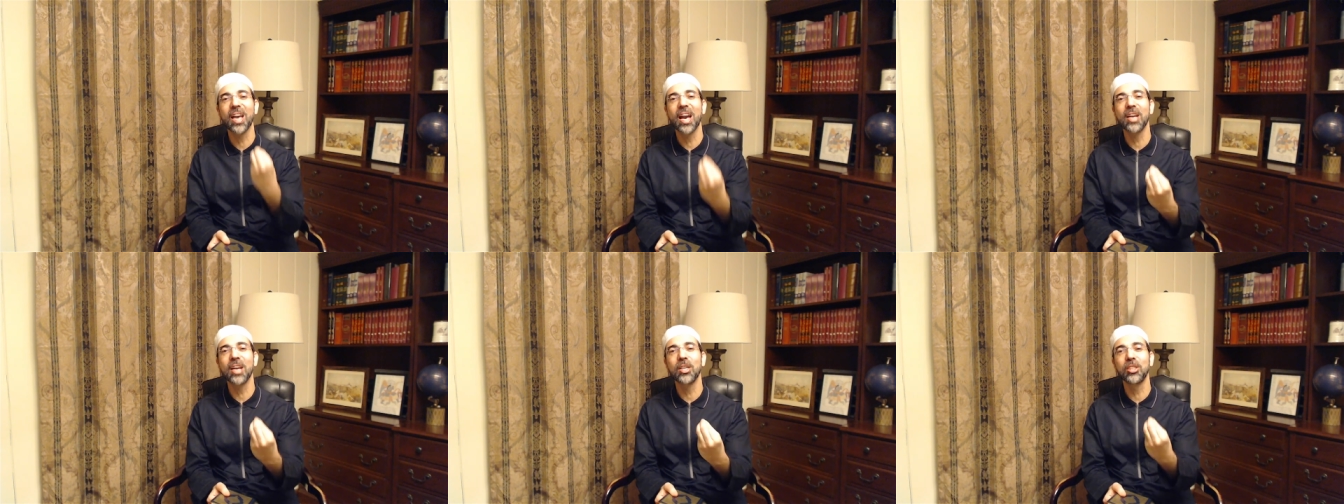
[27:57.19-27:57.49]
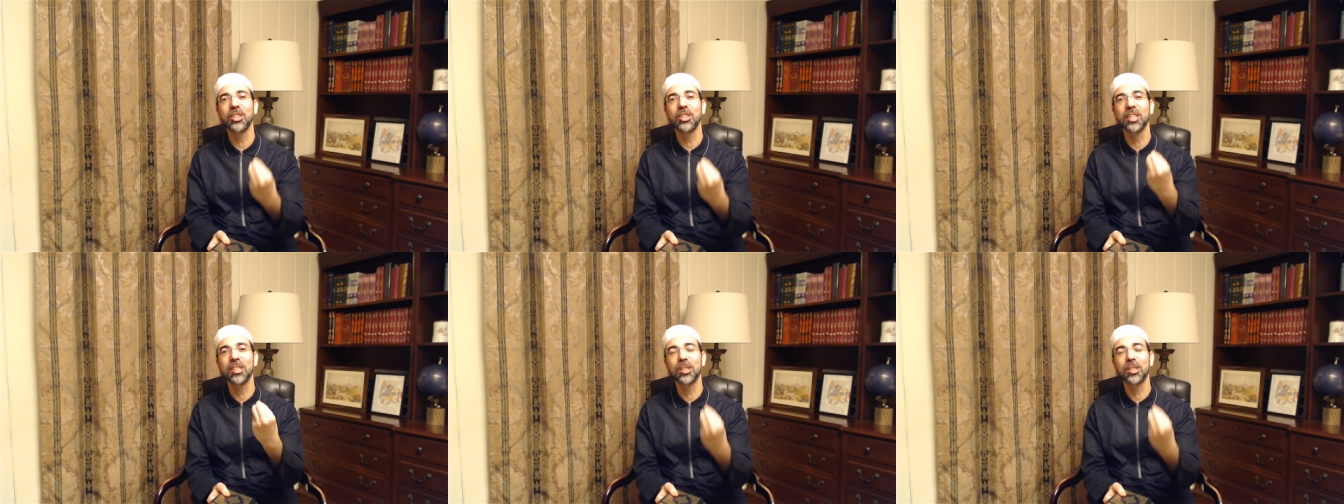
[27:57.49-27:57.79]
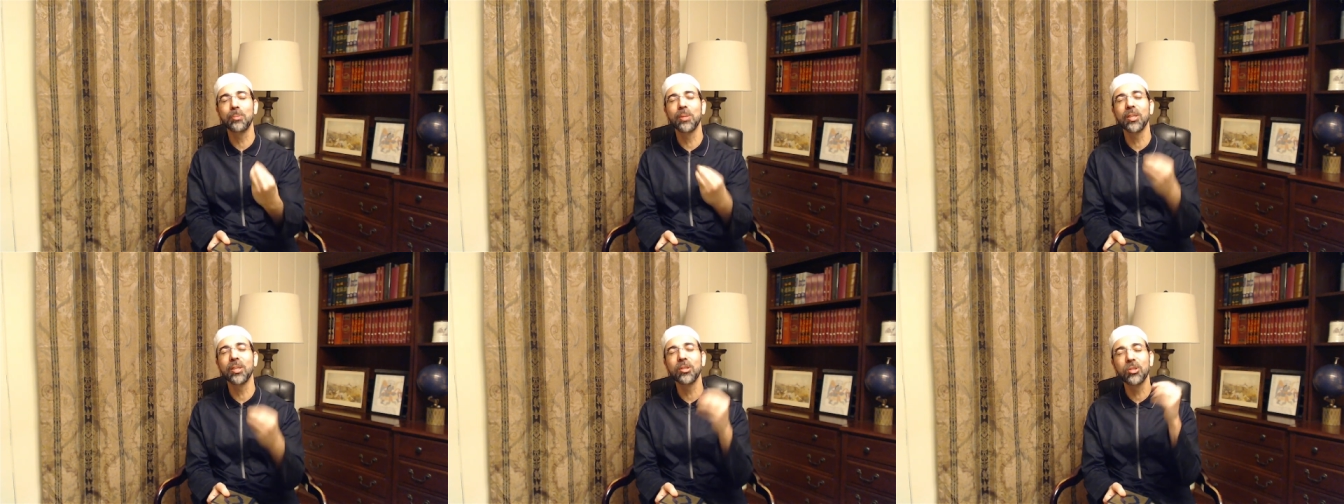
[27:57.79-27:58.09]
energy and
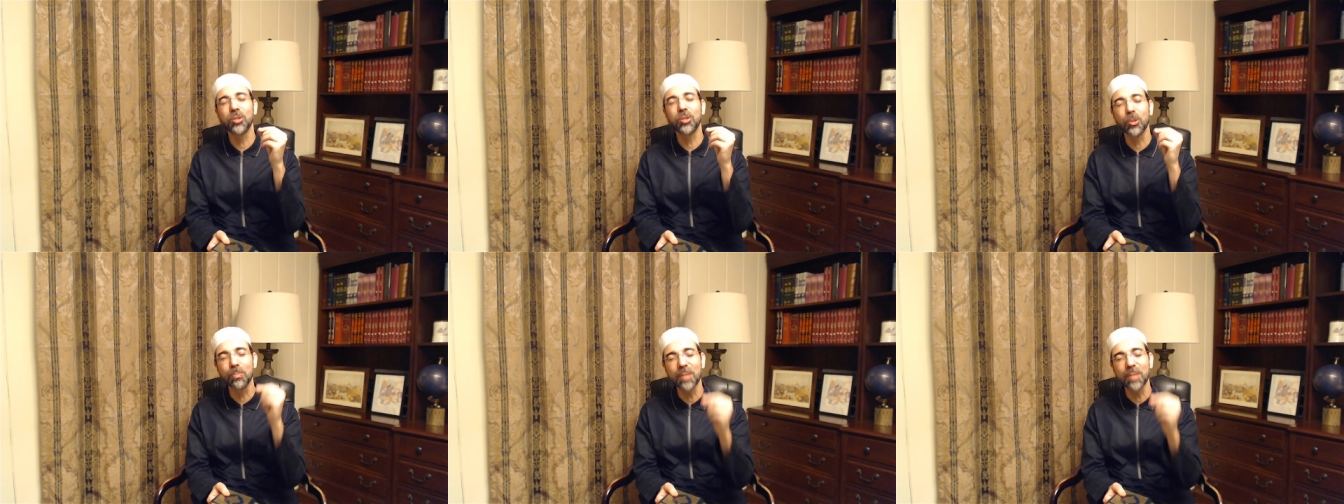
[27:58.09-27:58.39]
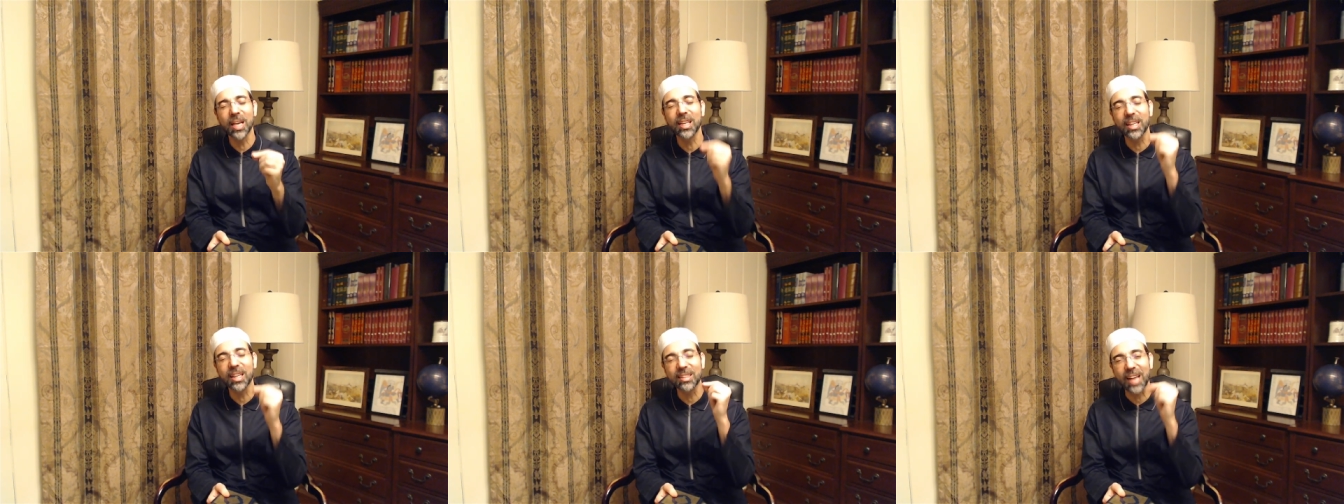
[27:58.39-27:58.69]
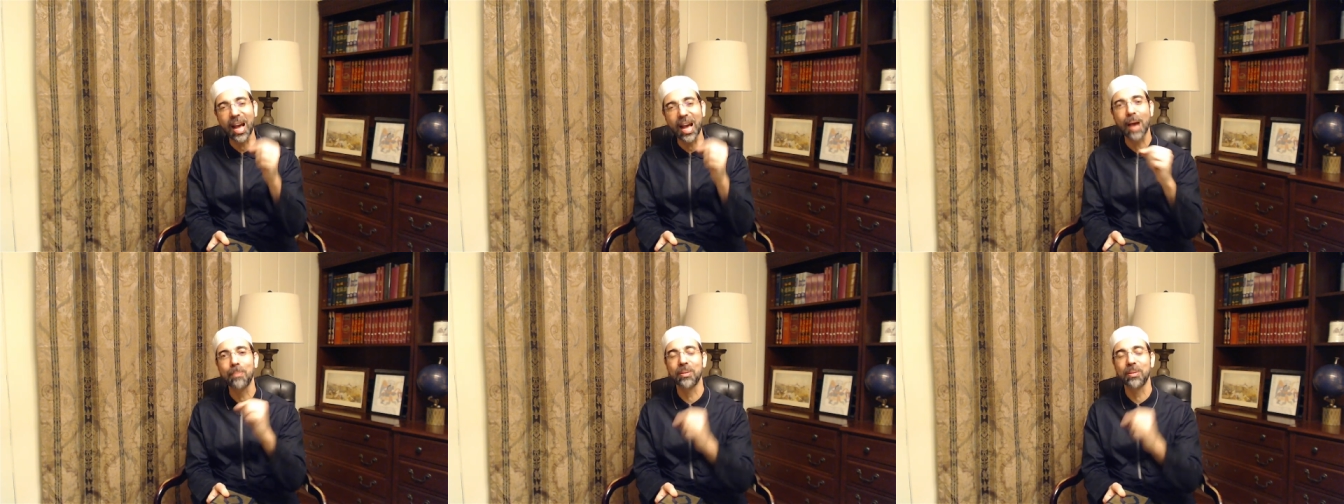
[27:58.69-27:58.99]
spirit to make it
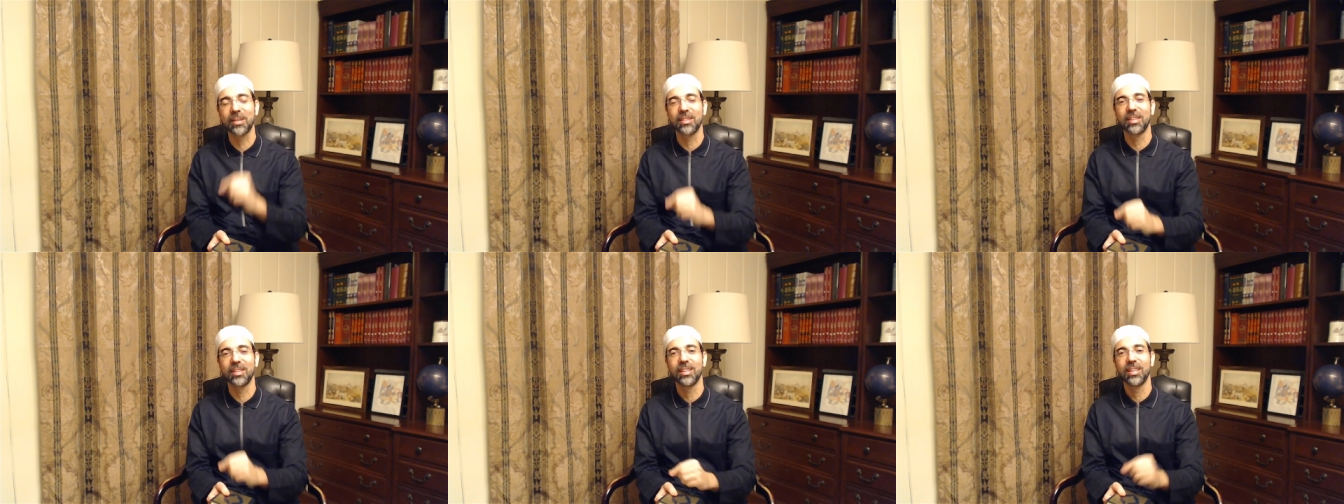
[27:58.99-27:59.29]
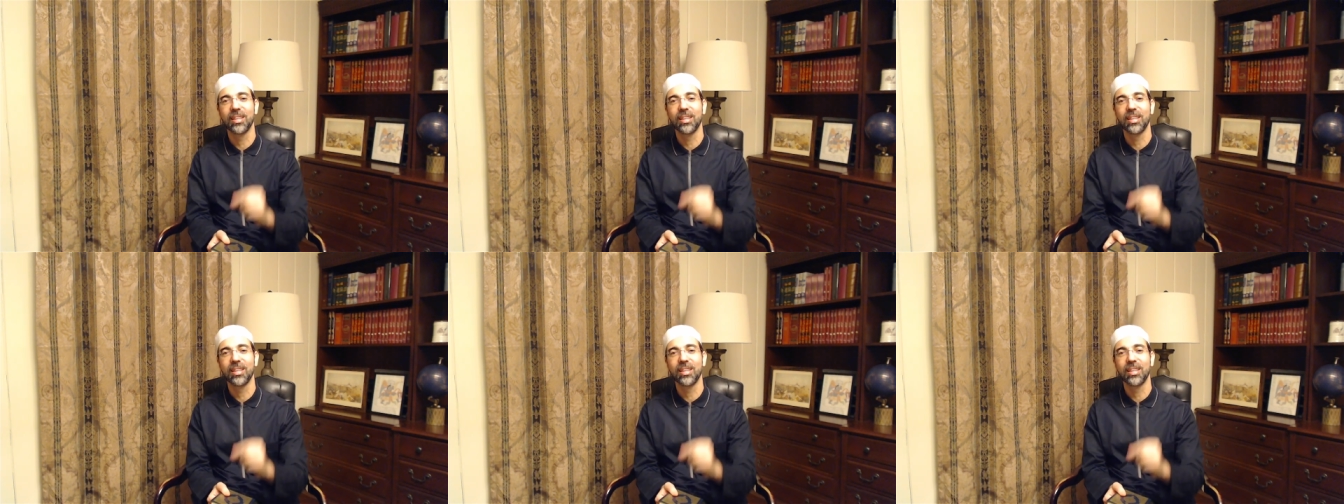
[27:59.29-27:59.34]
happen,